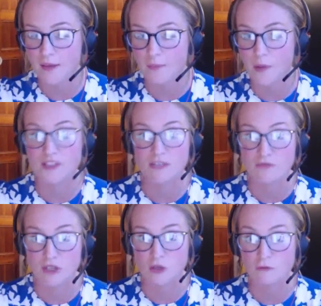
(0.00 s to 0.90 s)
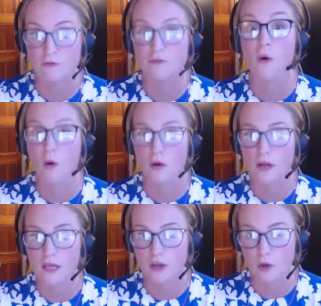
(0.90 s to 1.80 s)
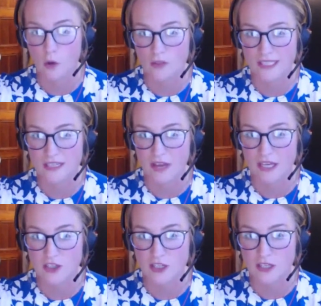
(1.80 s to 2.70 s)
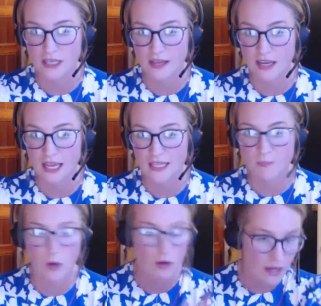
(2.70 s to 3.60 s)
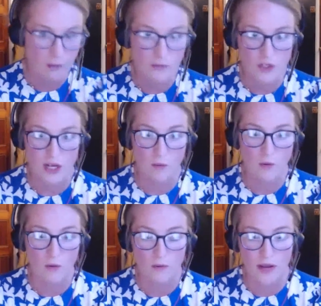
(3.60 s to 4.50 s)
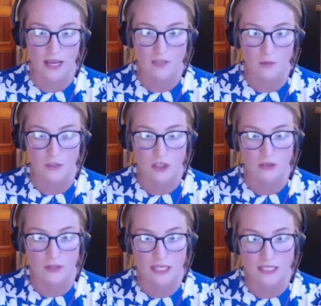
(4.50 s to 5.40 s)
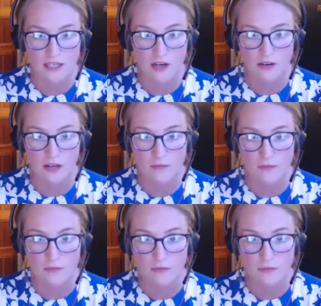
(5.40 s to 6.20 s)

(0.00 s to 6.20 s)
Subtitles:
positive result for the causative agent in that case. But Michelle, what would you do in that scenario?